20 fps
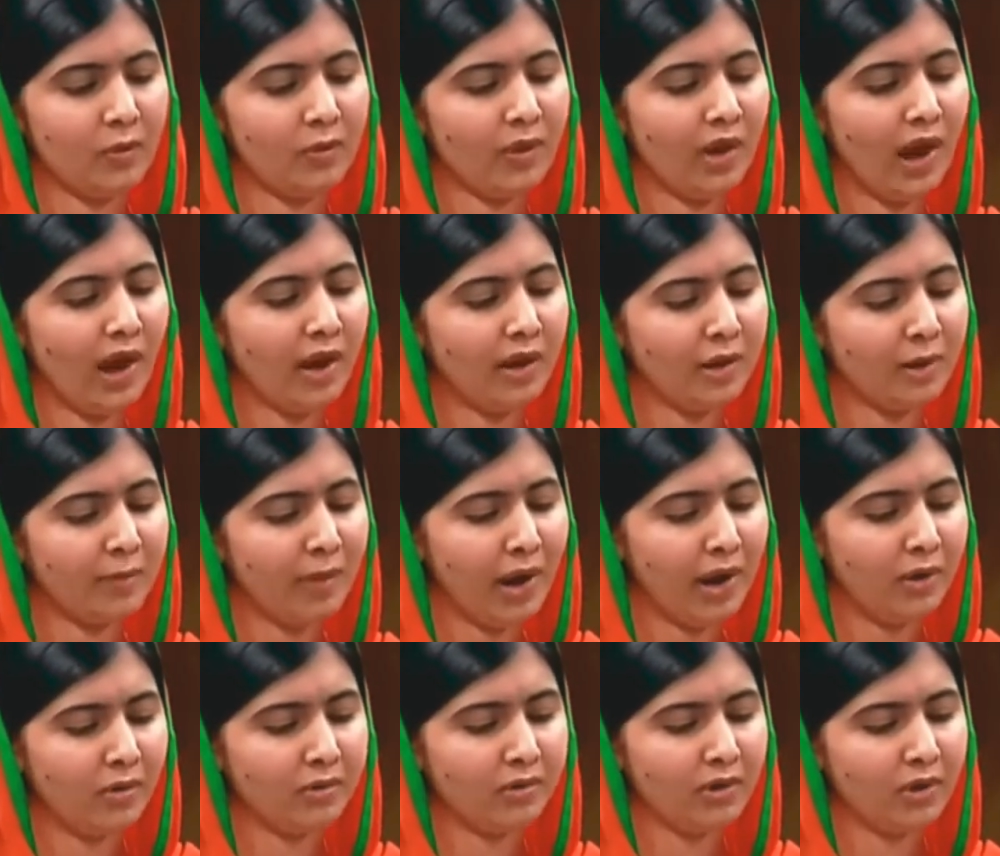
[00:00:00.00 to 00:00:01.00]
We heard
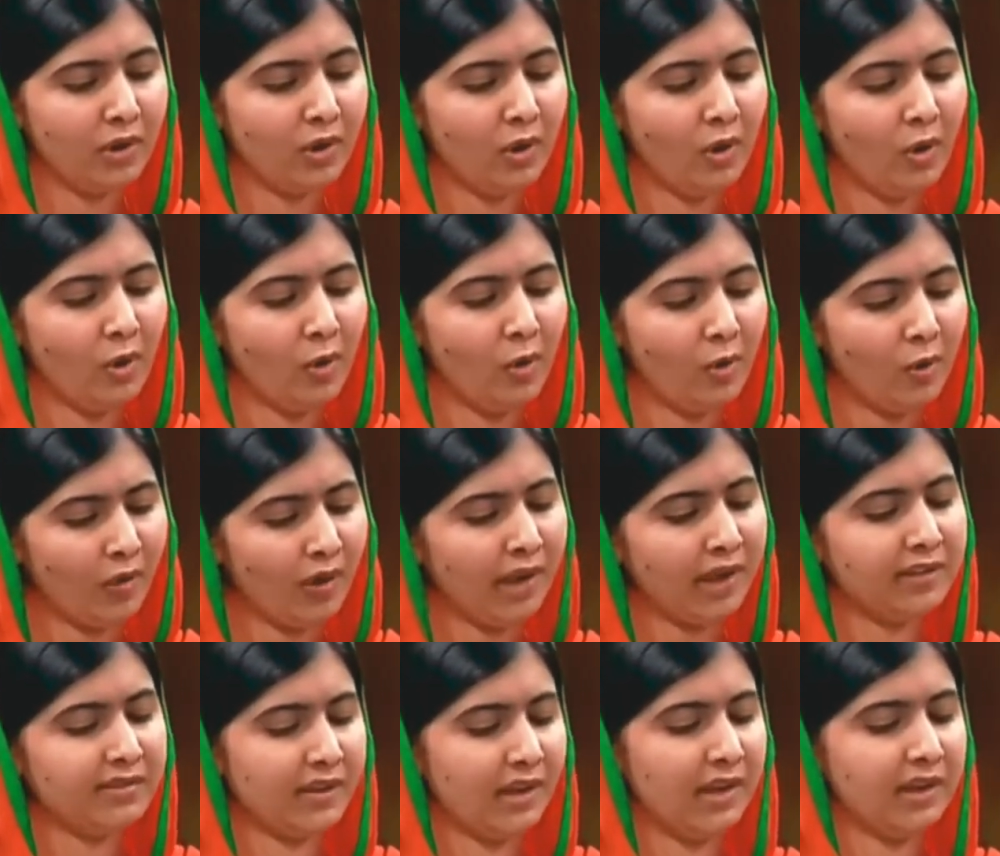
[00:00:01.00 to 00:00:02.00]
about
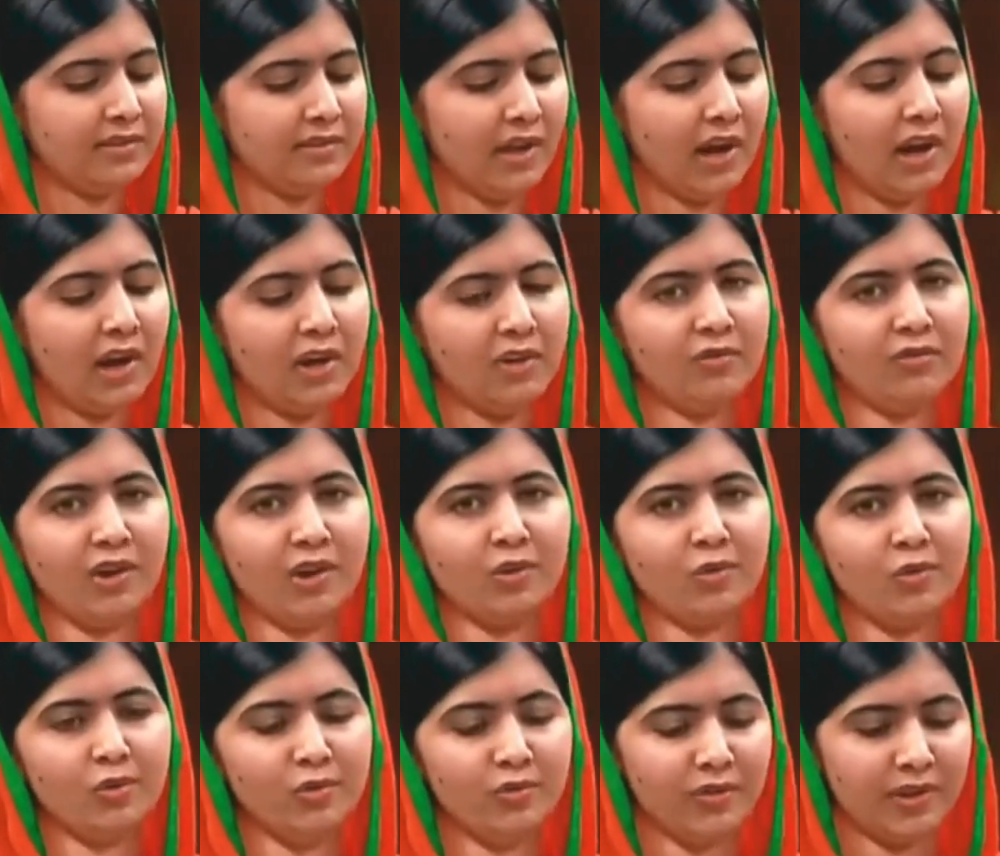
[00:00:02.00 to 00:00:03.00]
Jorge Salazar in
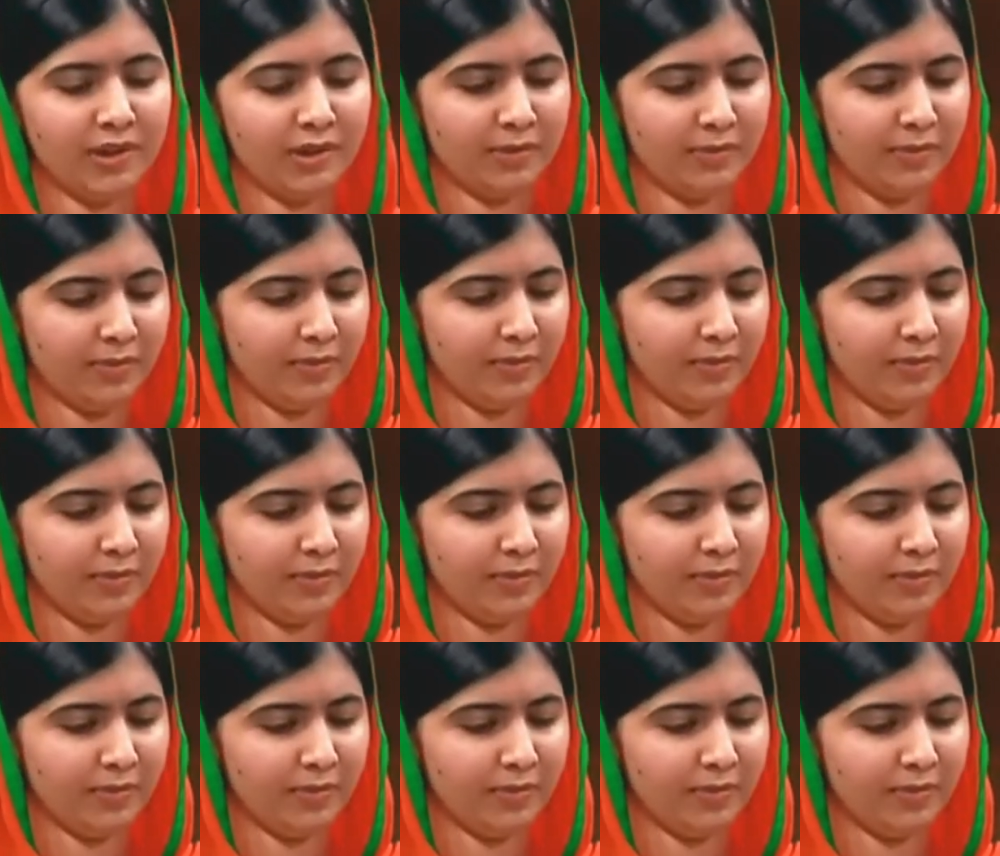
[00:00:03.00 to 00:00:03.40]
Vancouver,